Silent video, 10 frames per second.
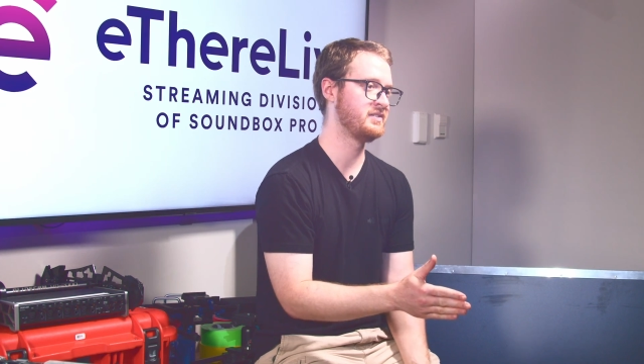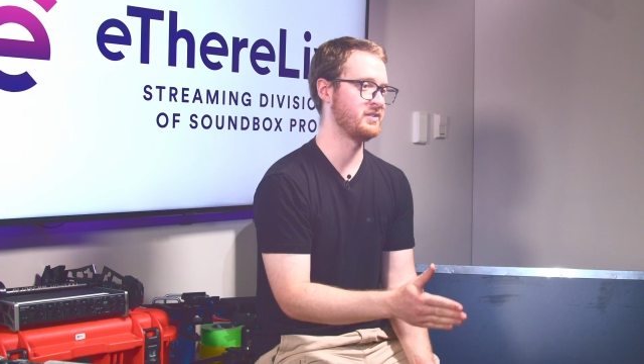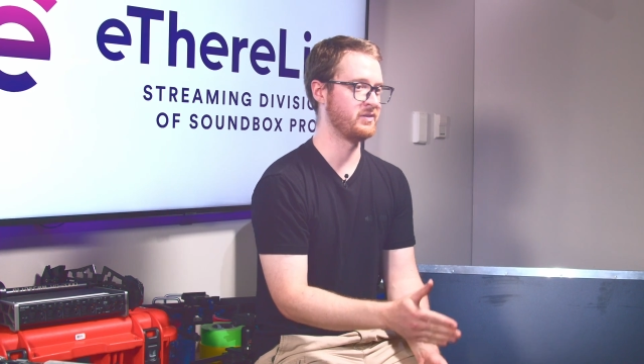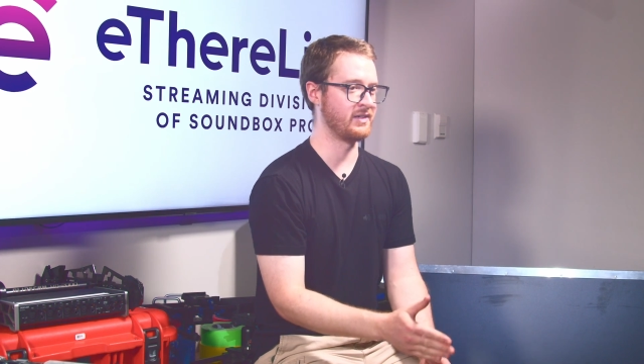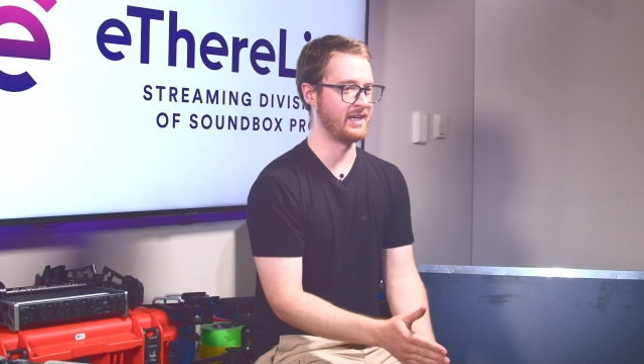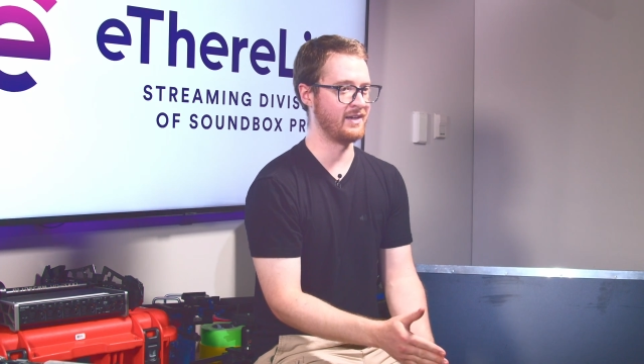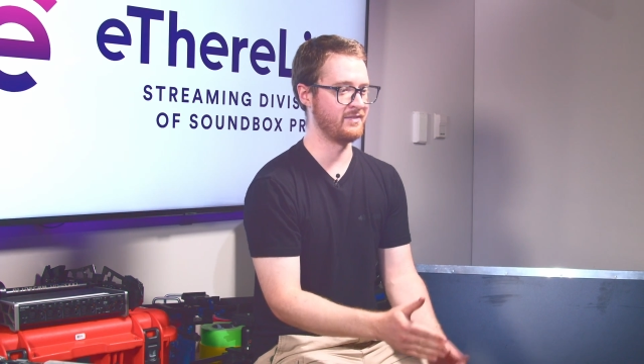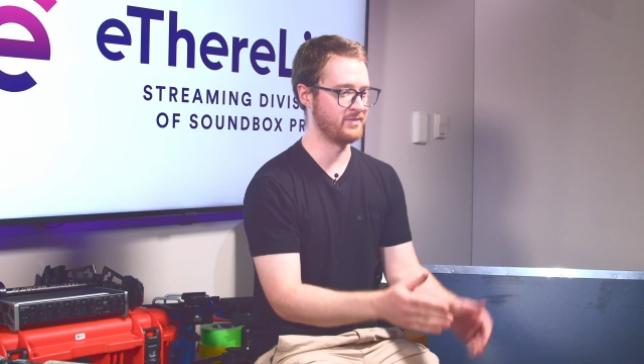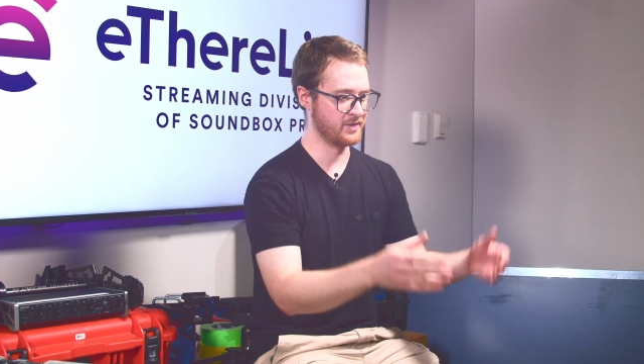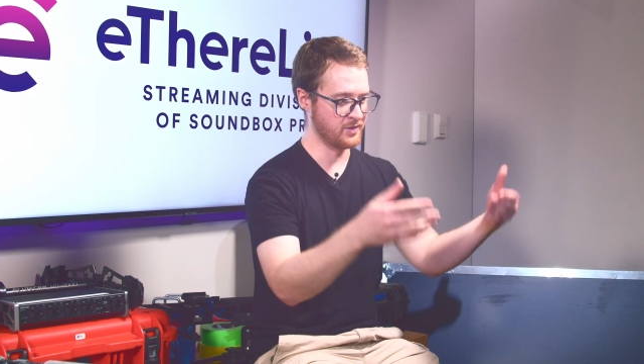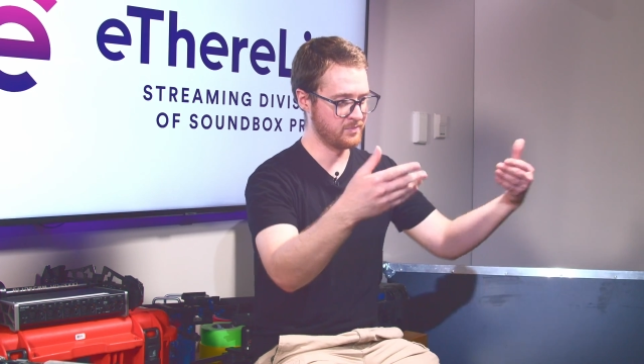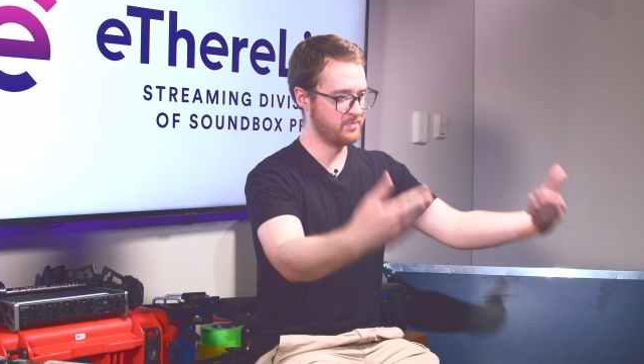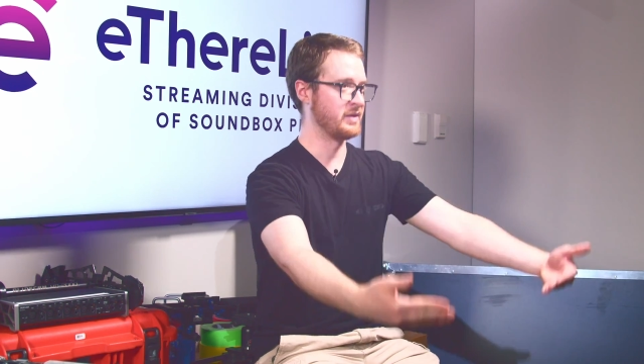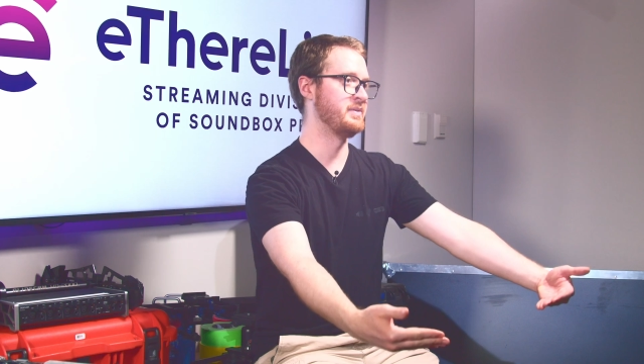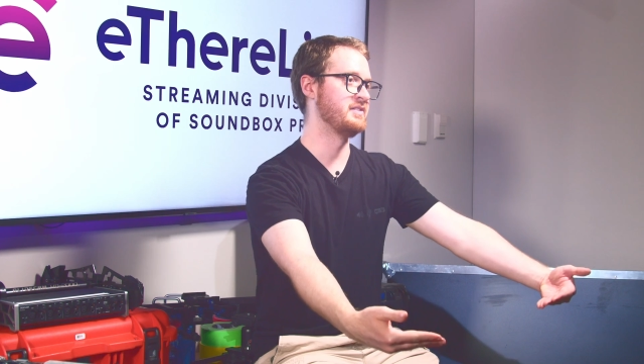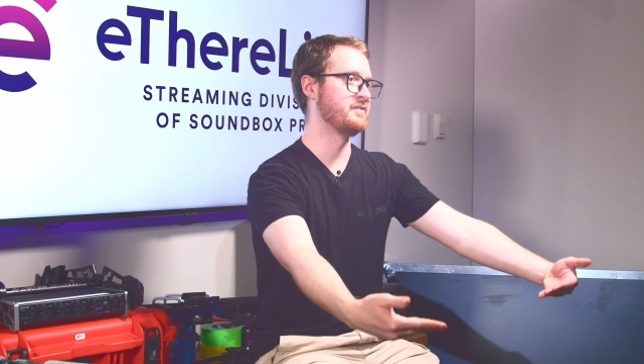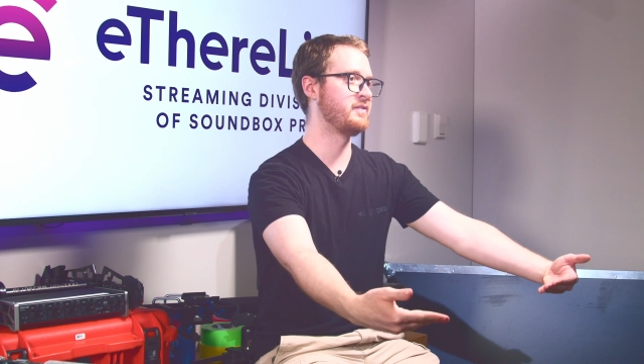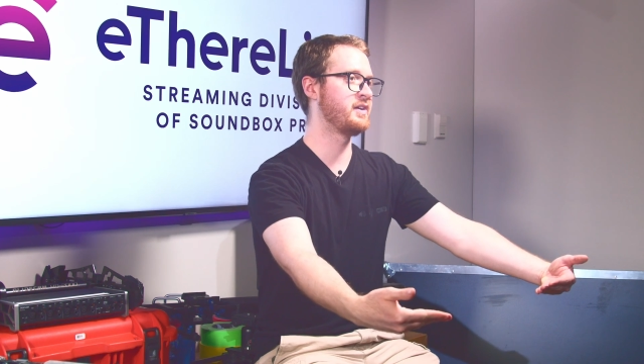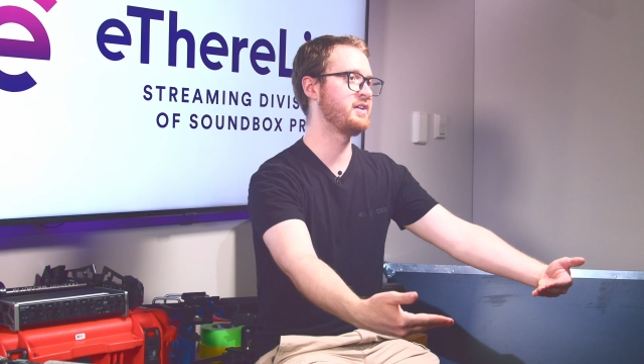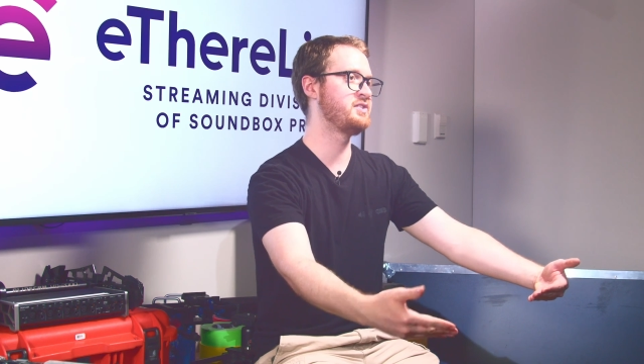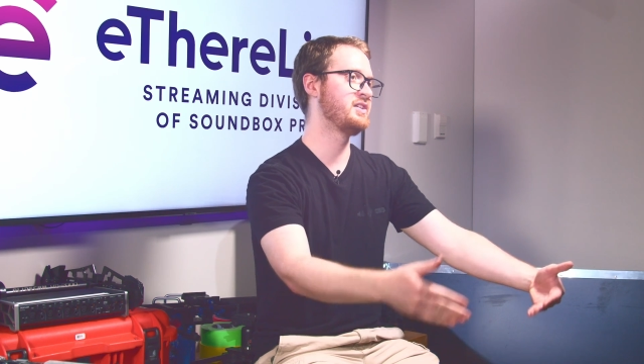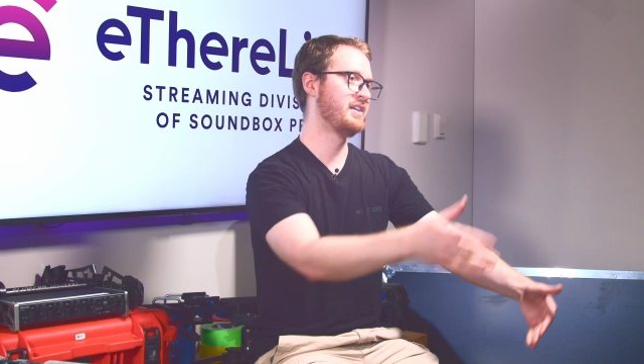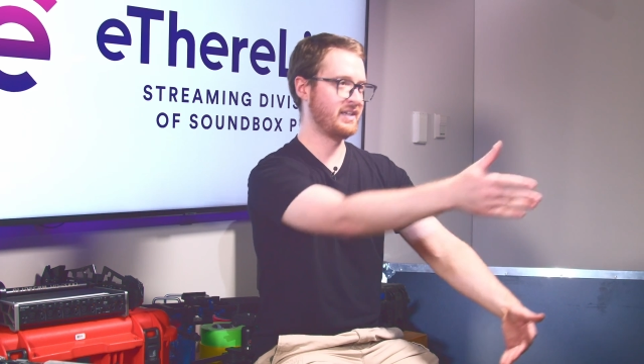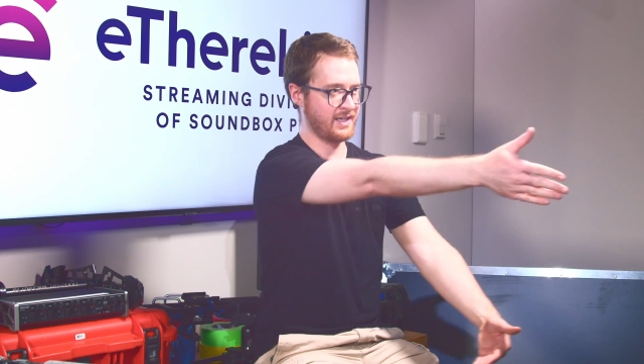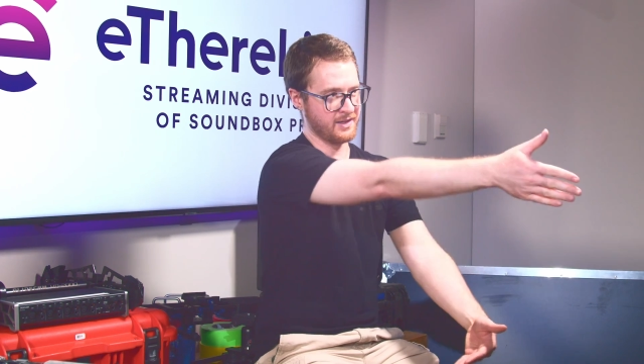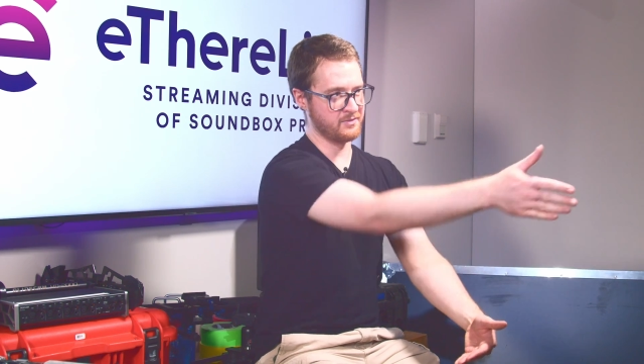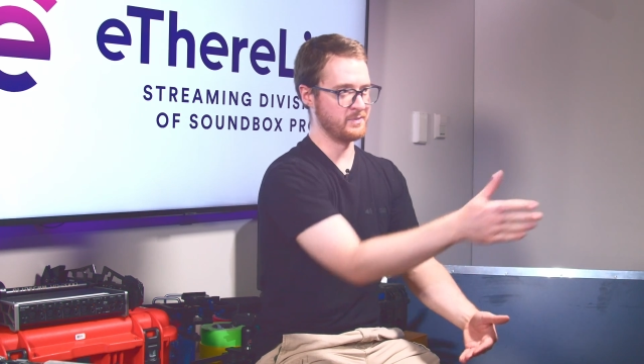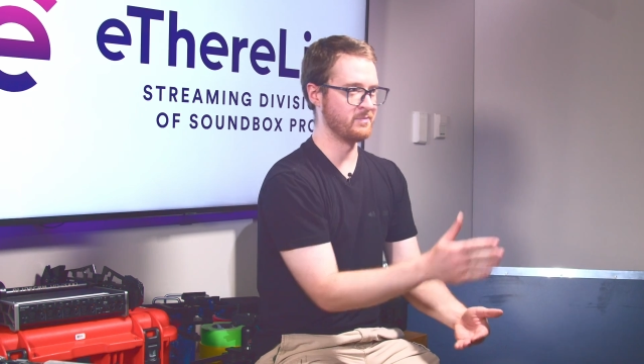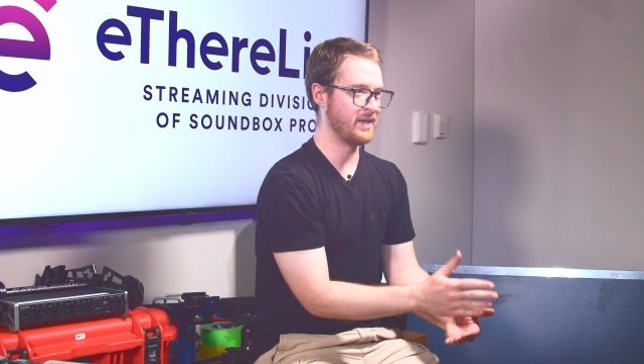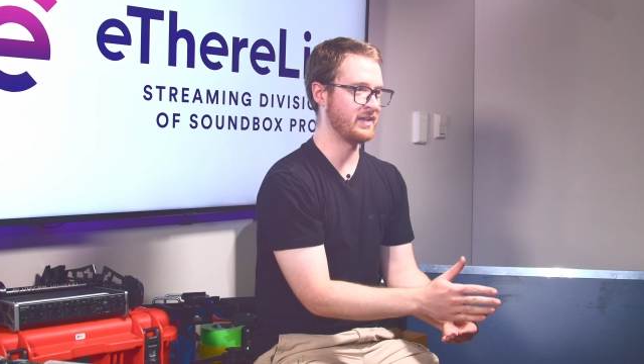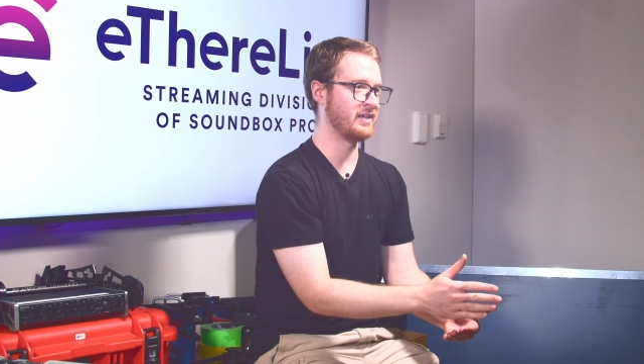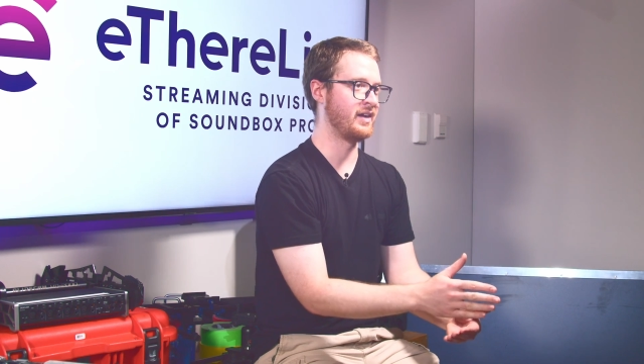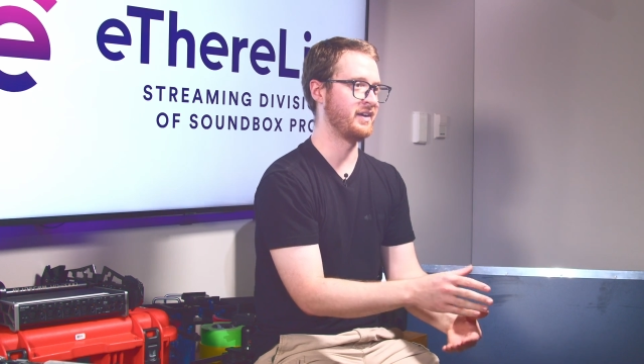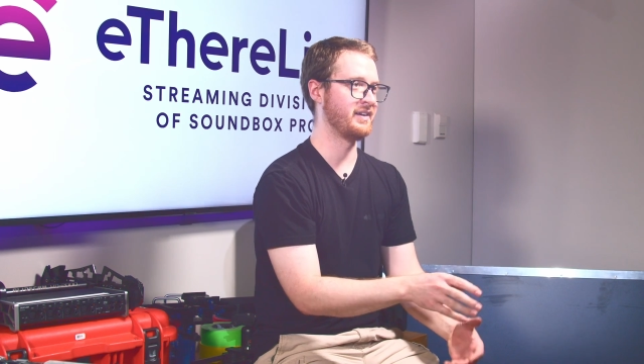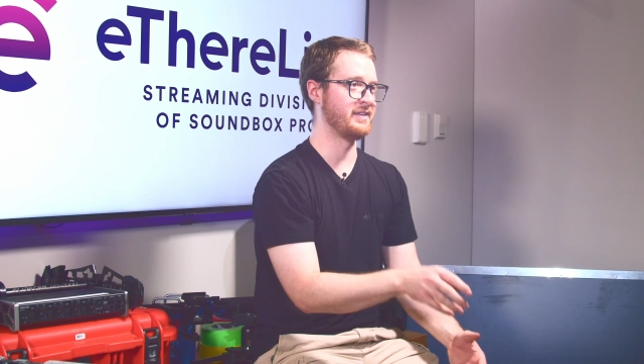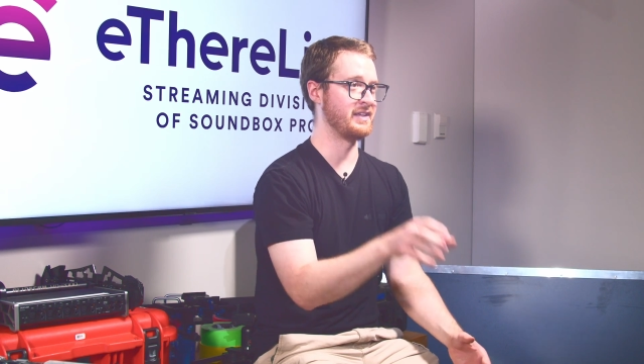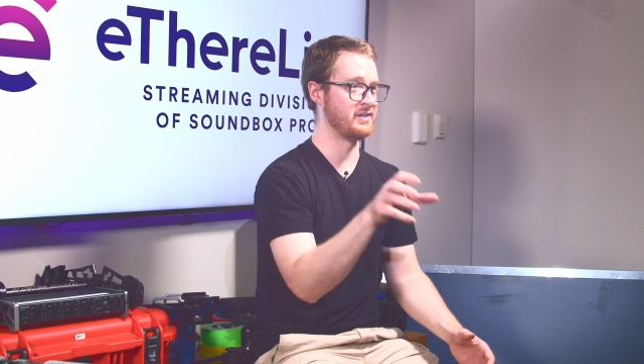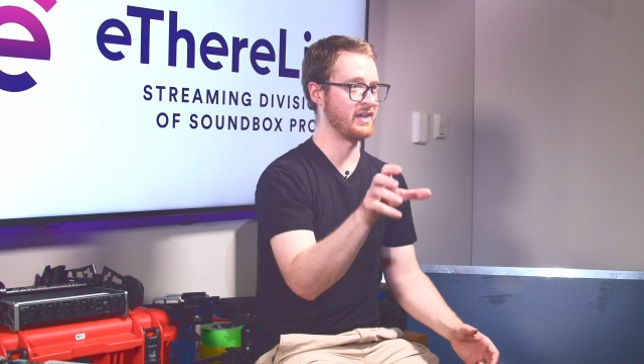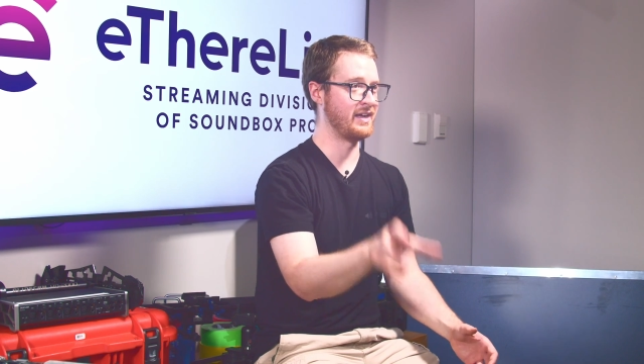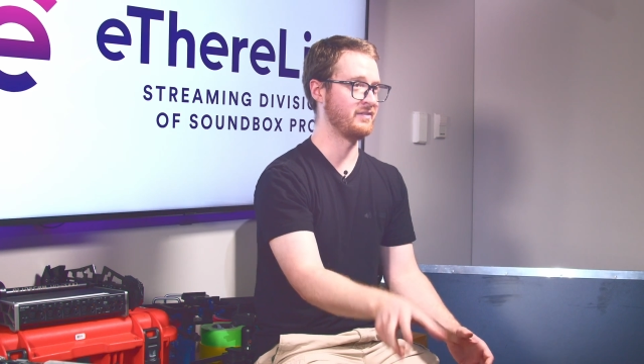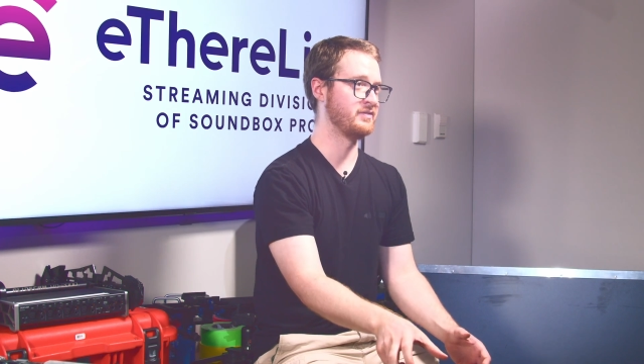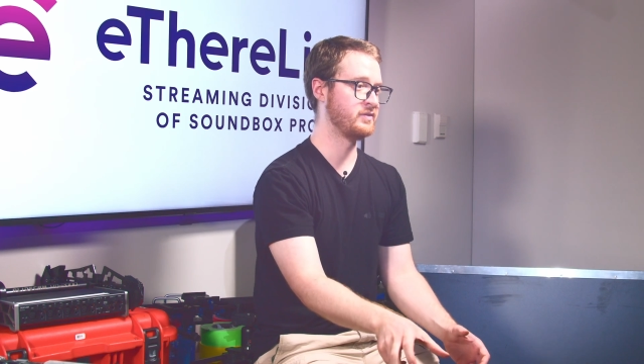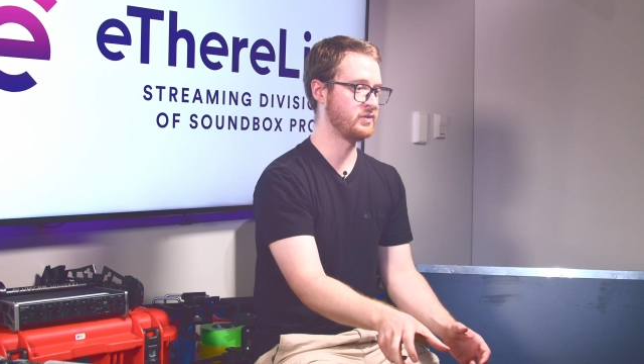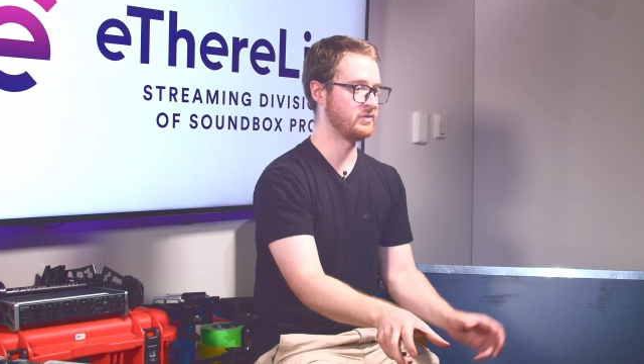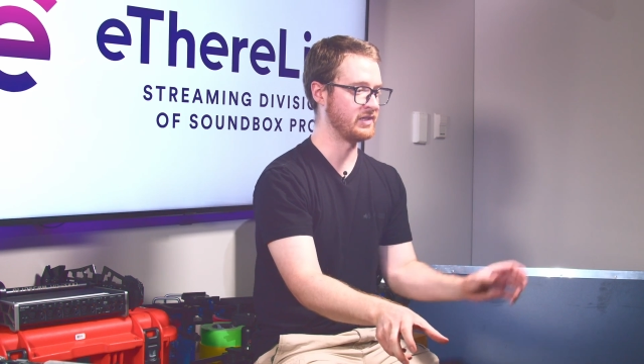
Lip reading: So we'll have big piece of footage and we make a cut, and then you have two